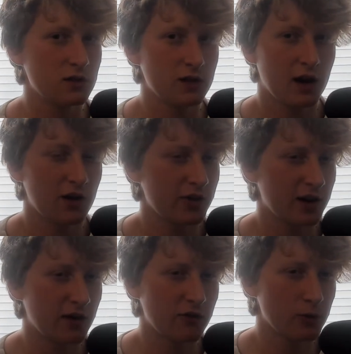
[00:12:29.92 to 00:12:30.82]
I
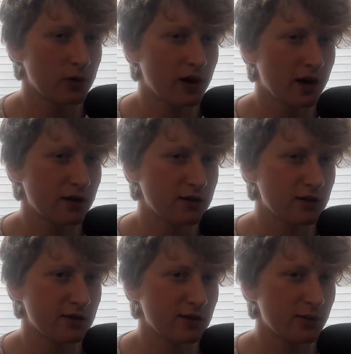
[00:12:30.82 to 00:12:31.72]
think everyone has
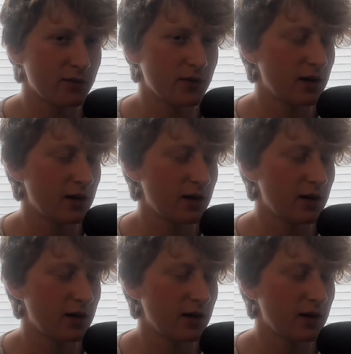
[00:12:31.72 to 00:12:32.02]
to some